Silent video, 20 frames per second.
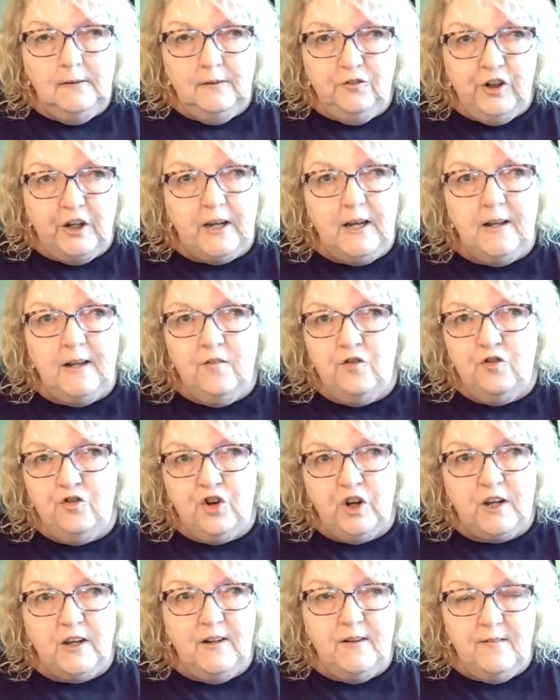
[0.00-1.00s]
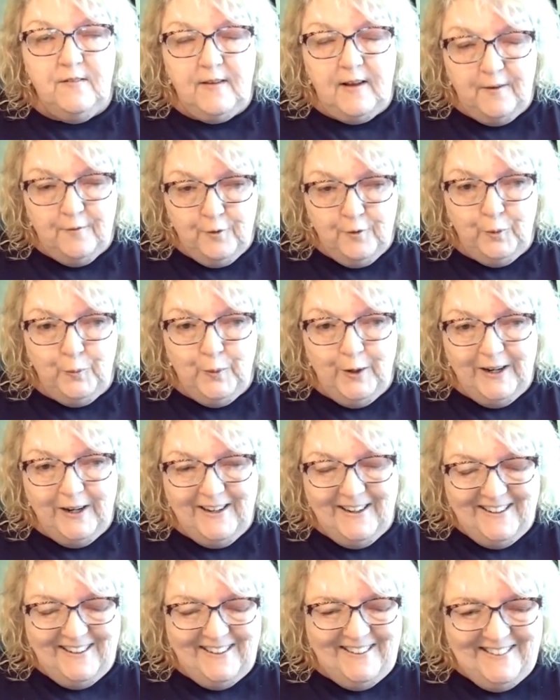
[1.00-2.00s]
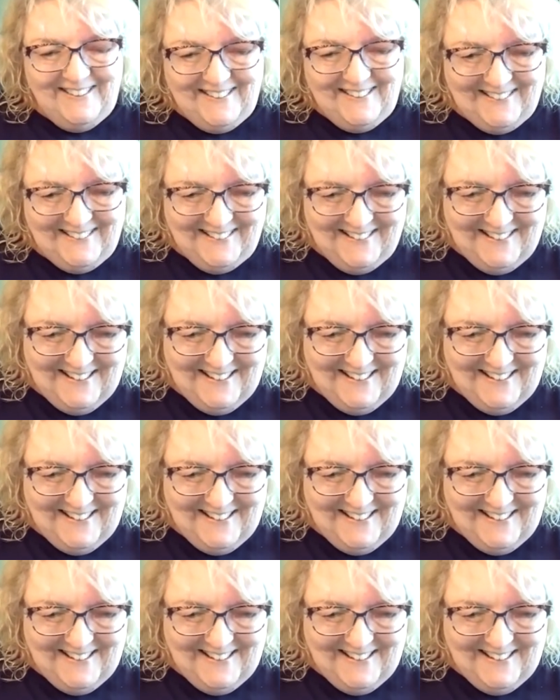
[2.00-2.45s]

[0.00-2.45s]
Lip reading: chickens everywhere.